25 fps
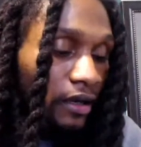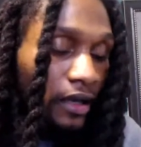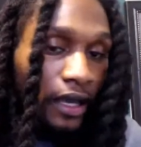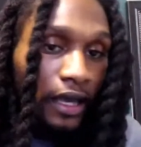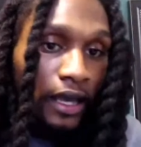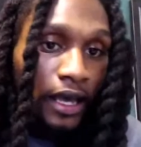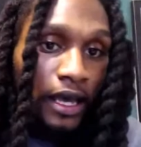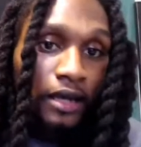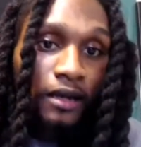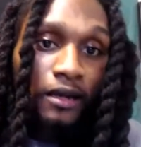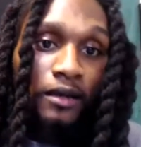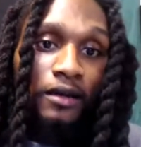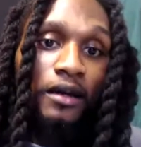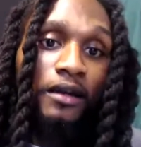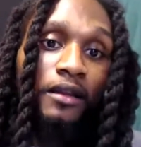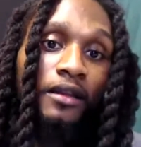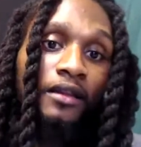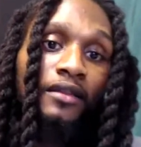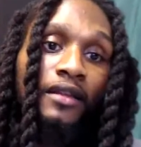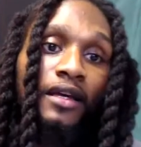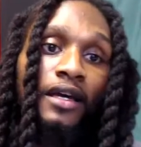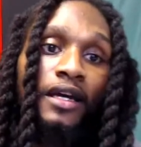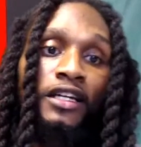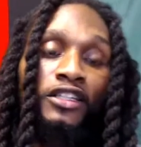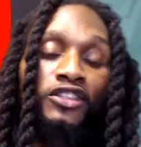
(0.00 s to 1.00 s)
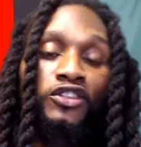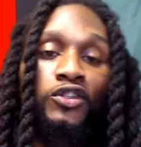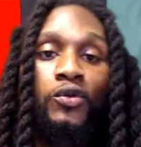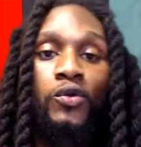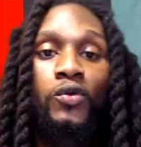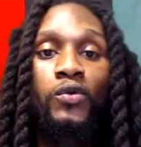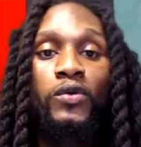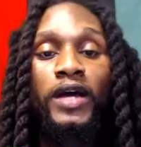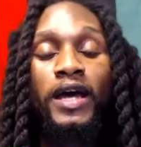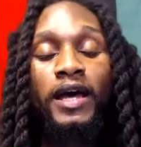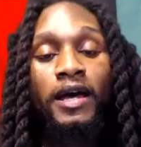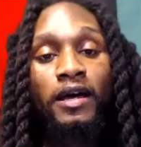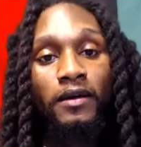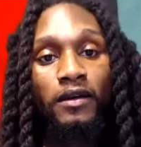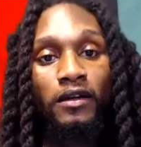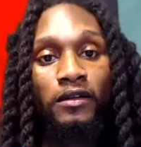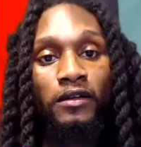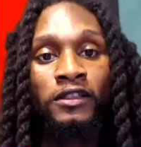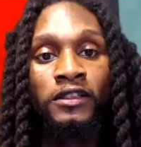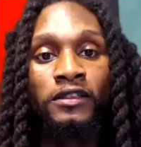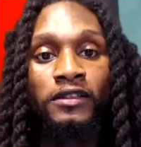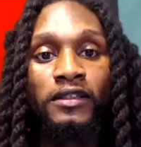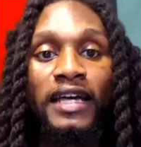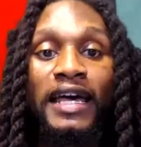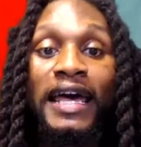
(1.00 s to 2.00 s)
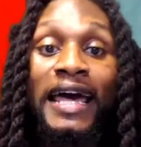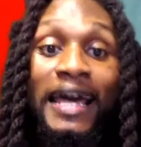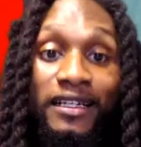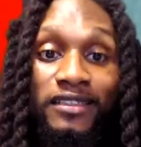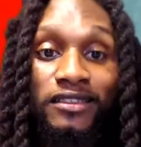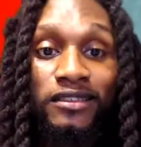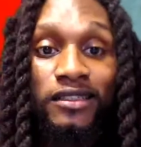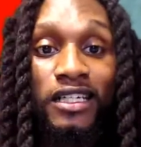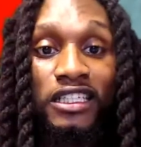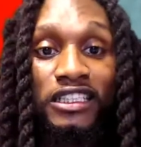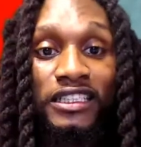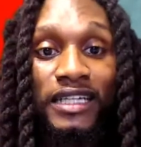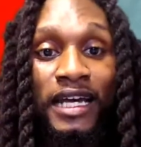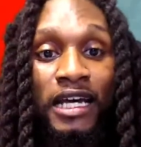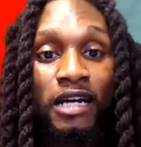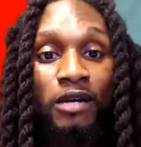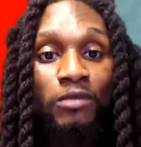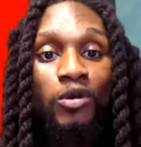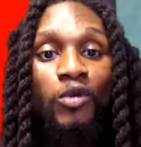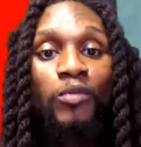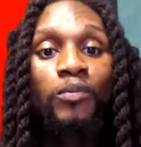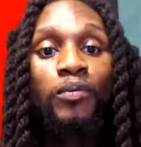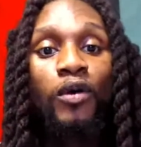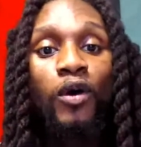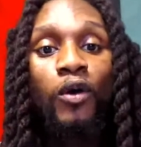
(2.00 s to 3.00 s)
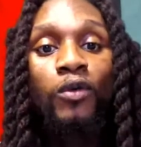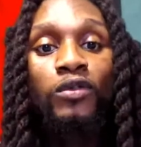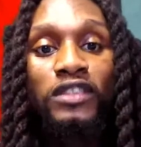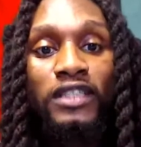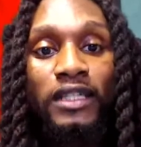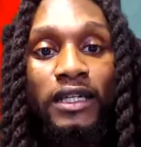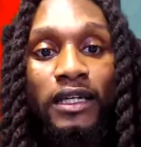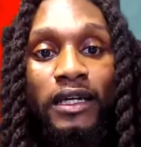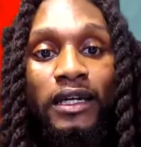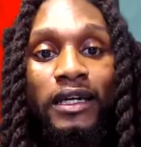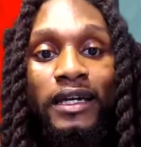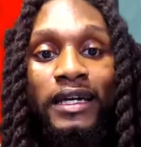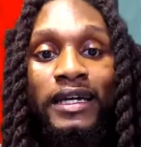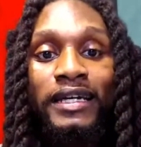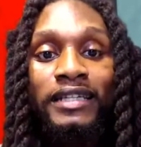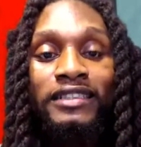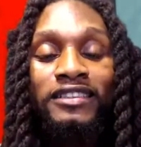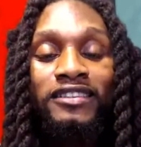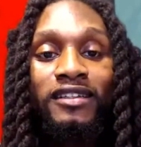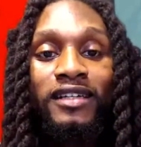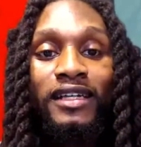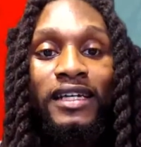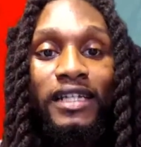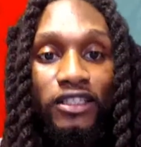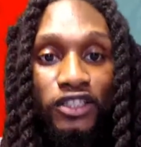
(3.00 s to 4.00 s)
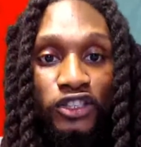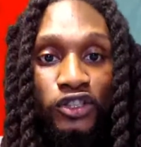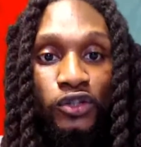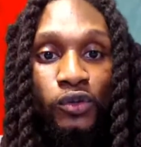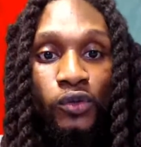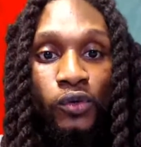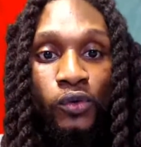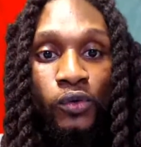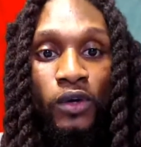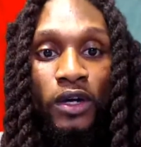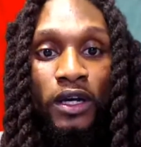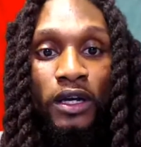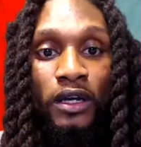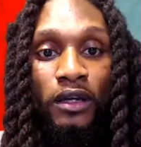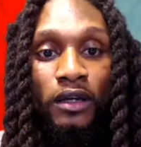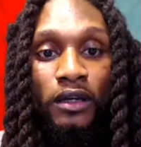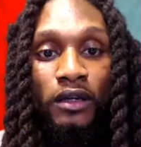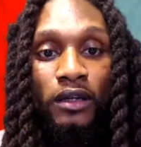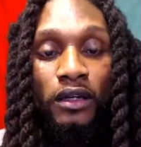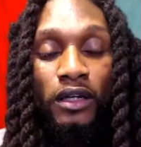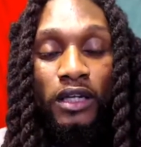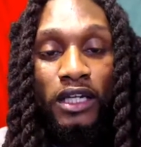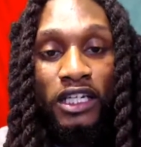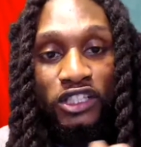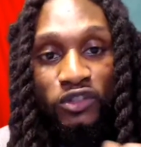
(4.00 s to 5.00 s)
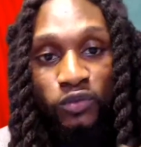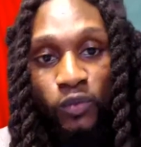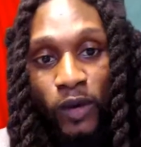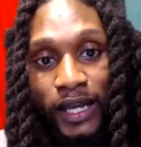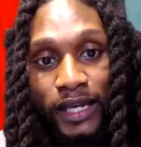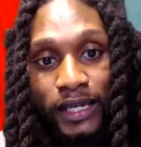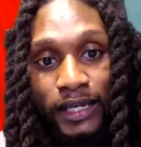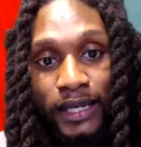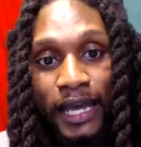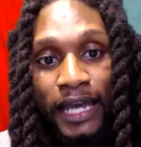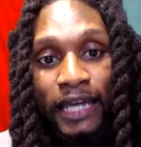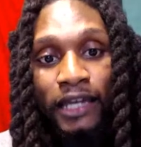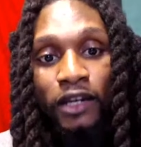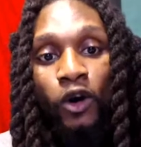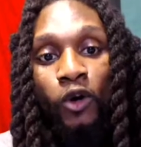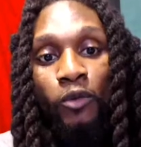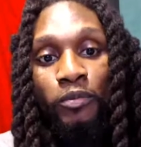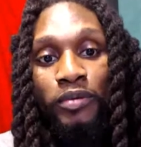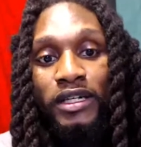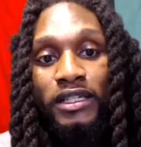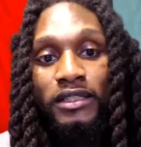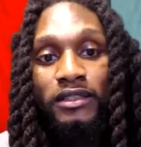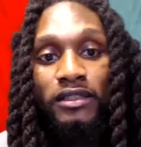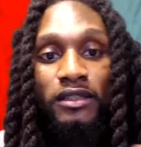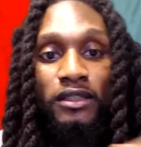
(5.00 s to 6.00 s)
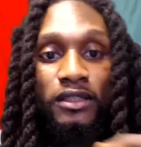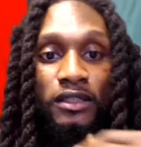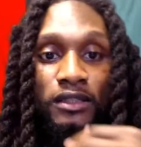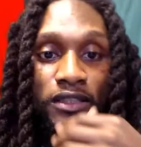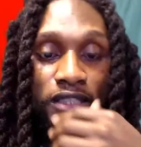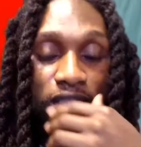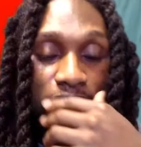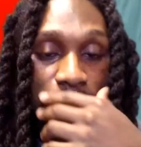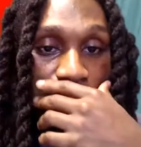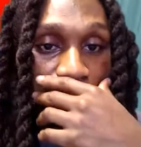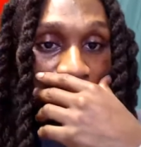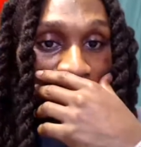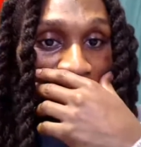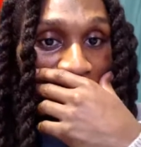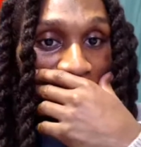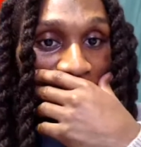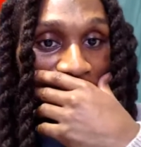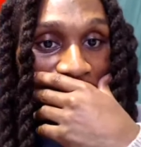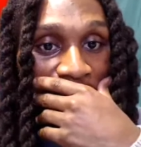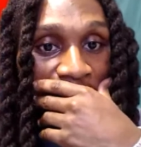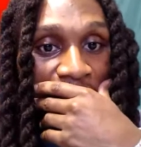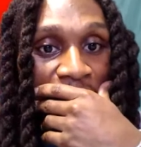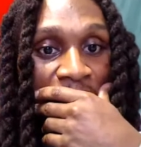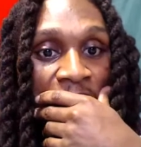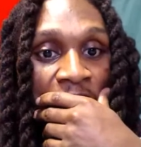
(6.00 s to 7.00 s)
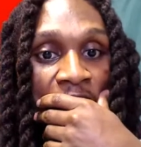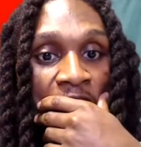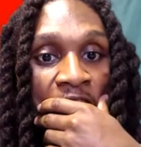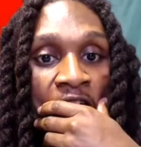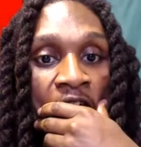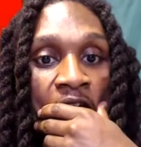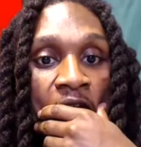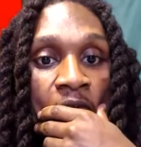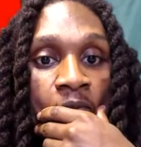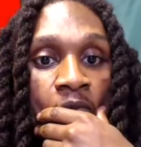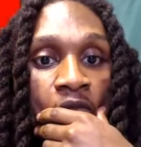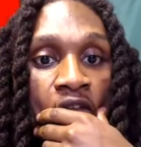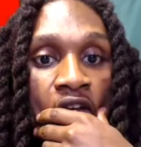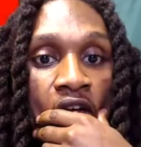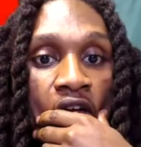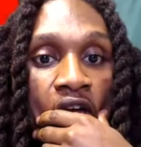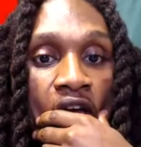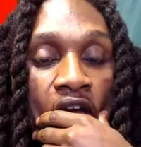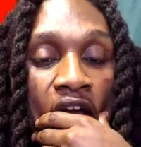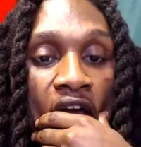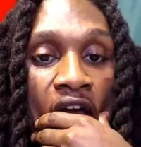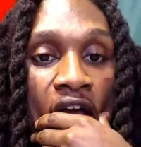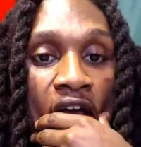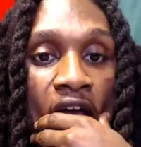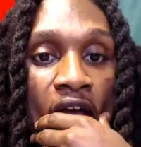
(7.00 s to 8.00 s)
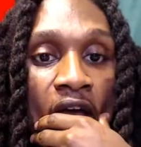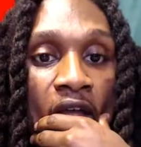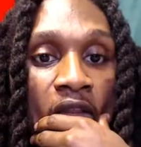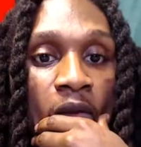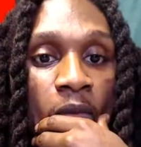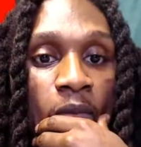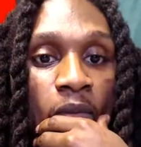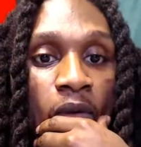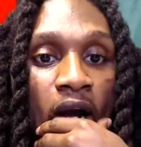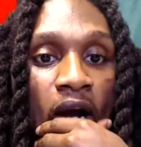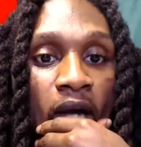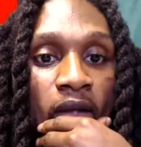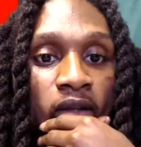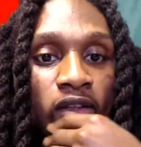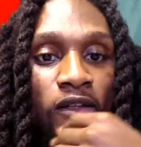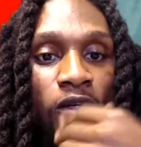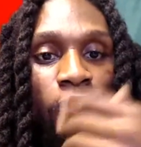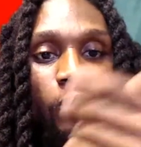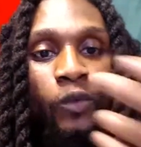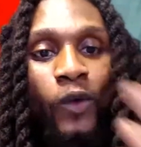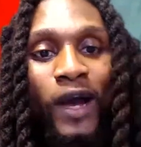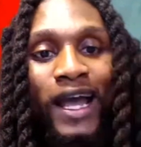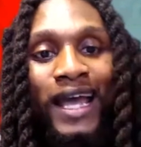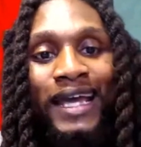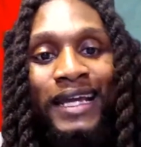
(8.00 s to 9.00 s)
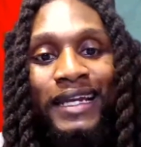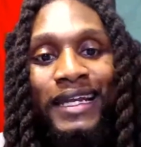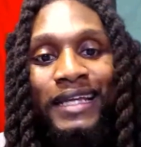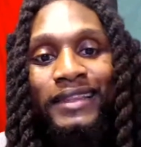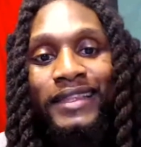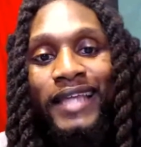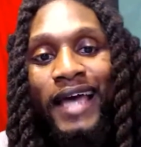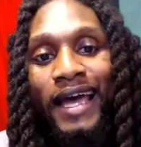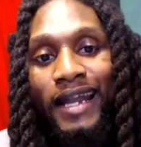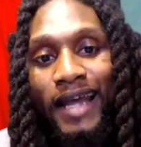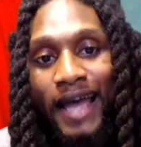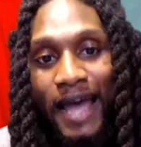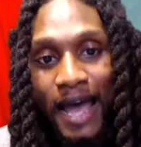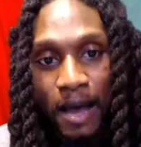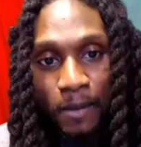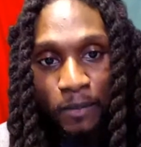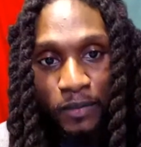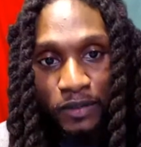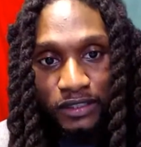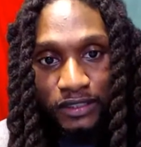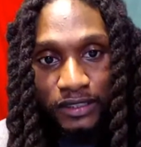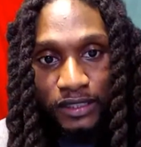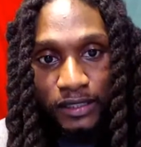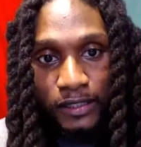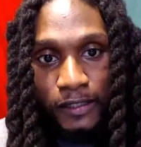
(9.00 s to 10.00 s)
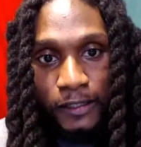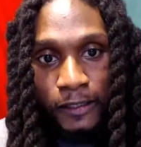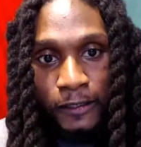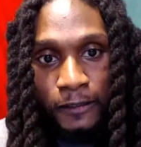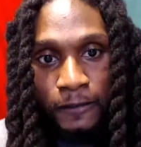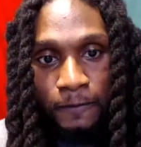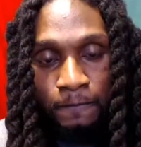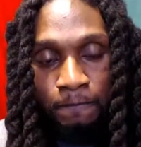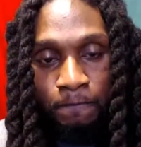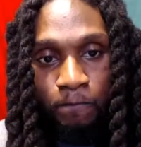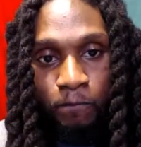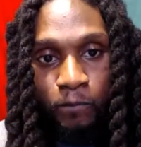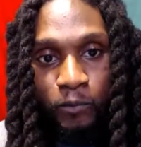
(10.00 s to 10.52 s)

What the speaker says: And another thing too that excess animal protein is linked to is weight gain, obesity, just like I said. And the way that happens is